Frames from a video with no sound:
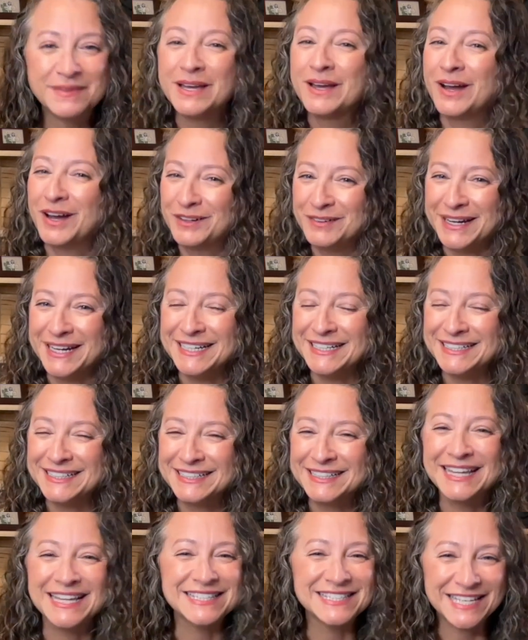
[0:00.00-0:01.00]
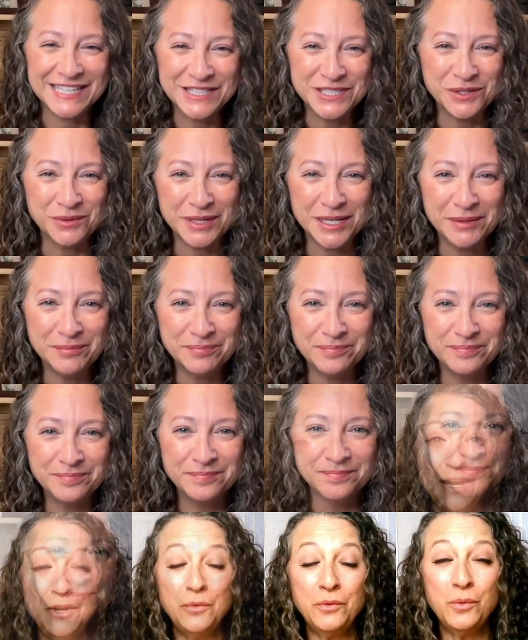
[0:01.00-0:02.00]
All right, let's get to it.
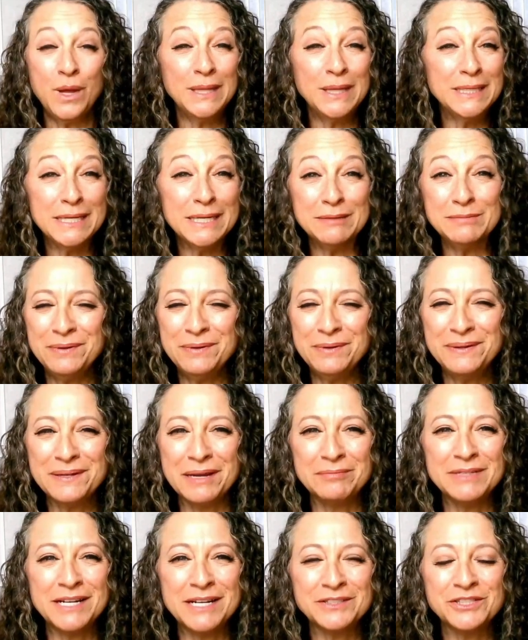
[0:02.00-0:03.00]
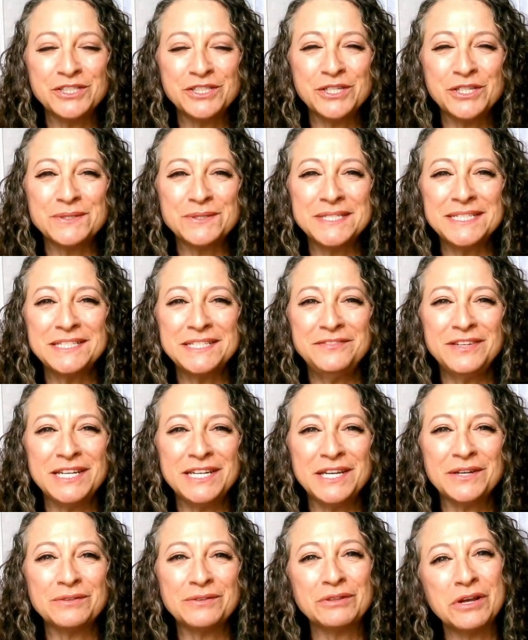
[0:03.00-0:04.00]
Hey friend, welcome. I'm Dr.
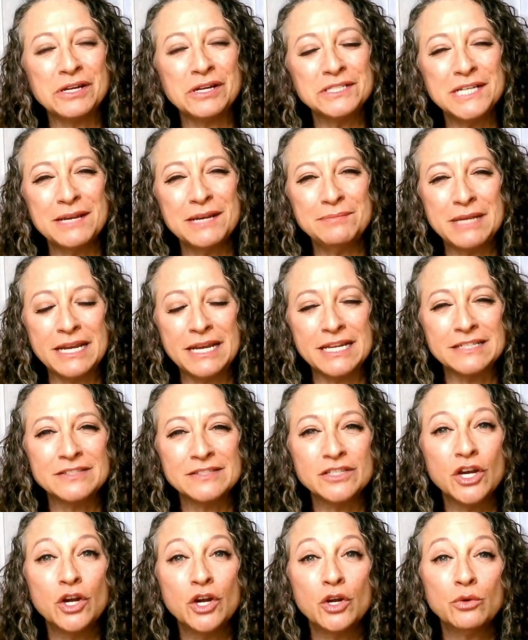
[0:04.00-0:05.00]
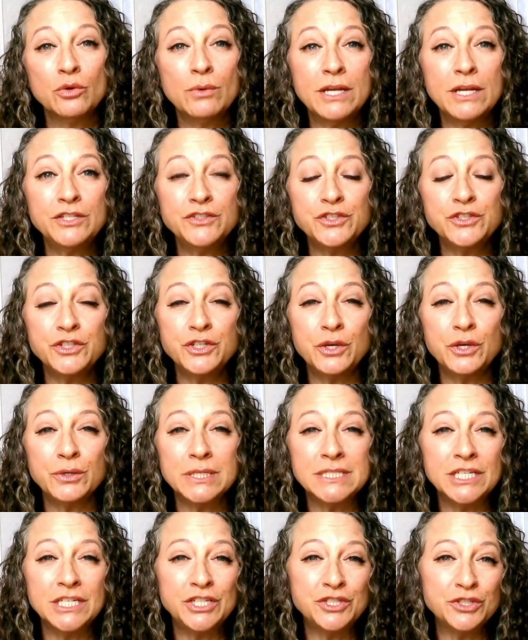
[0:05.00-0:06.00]
Josie Dovidio, longtime dentist, registered
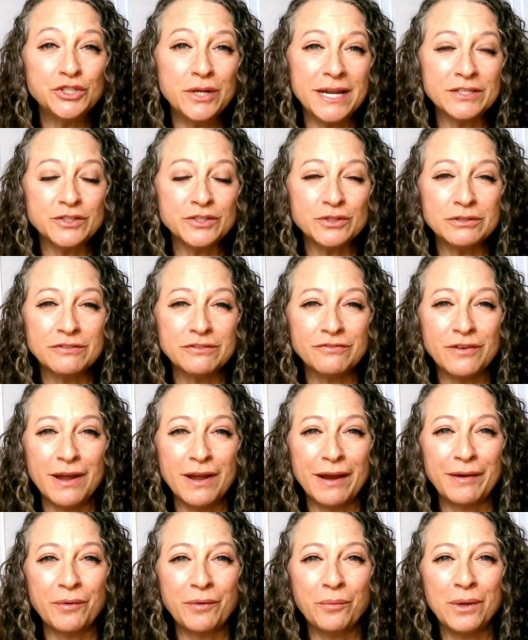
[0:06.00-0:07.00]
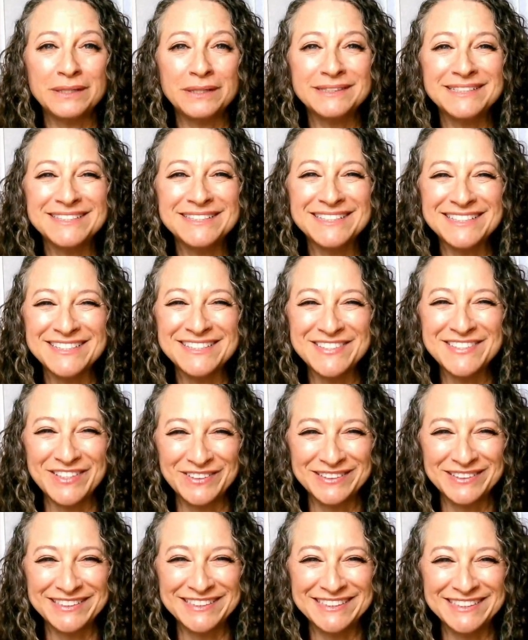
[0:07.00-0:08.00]
yoga teacher, and certified wellness
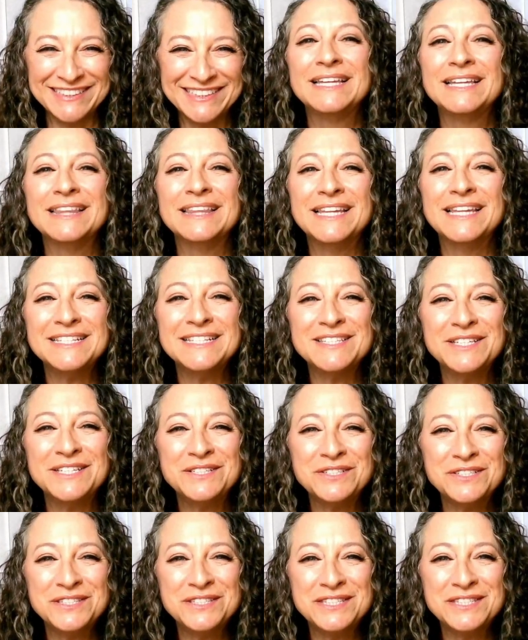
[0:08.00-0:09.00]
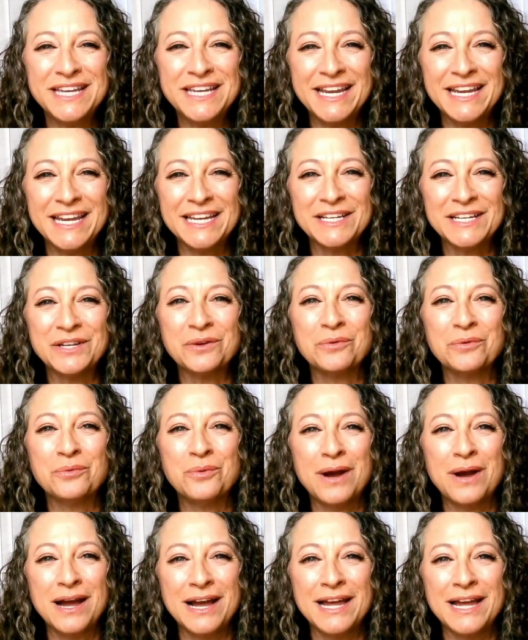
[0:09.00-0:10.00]
consultant. Let's
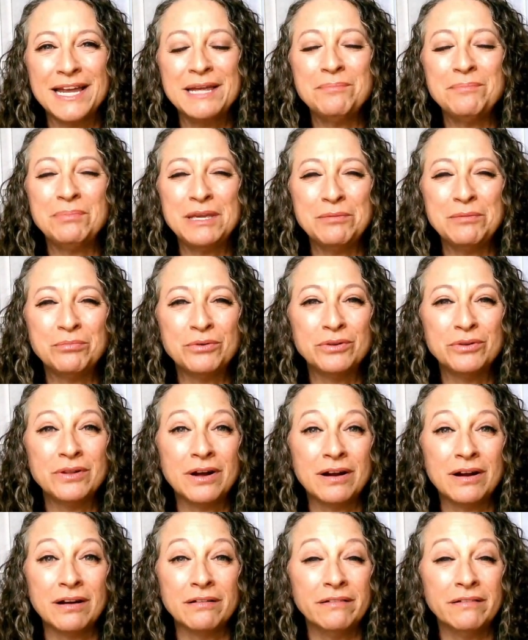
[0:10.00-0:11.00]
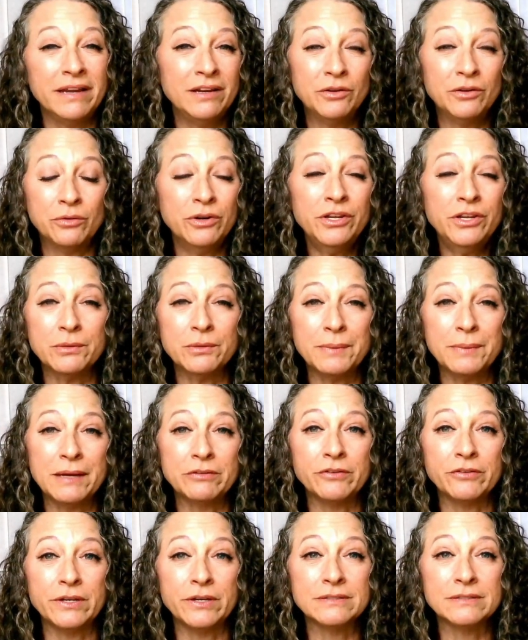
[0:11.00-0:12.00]
understand why people are ignoring your
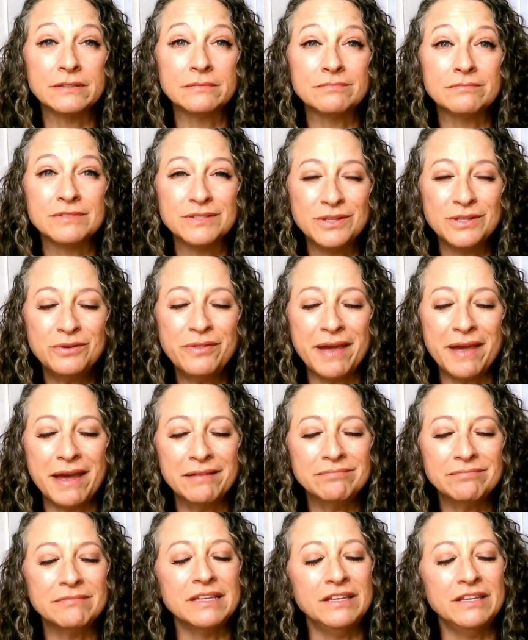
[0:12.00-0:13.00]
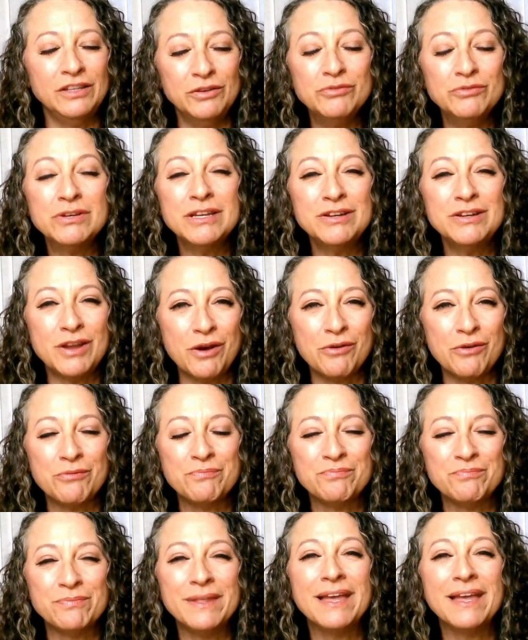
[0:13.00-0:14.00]
boundaries so that you can
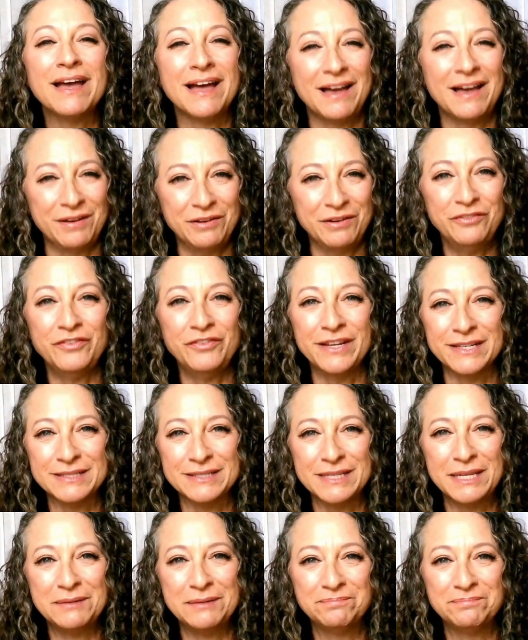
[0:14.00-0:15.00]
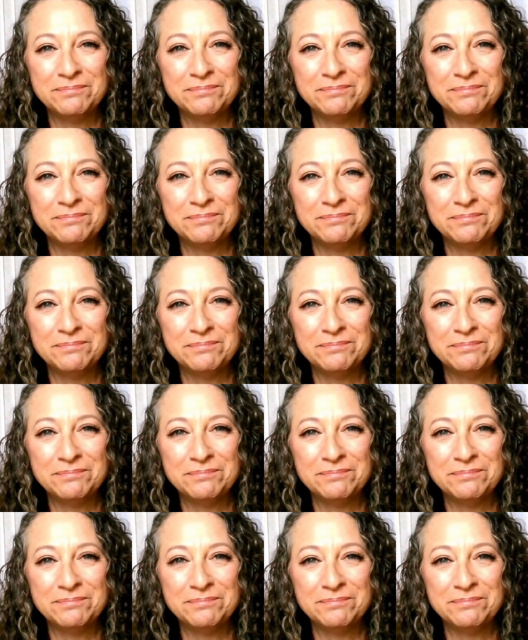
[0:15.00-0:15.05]
know how to fix it.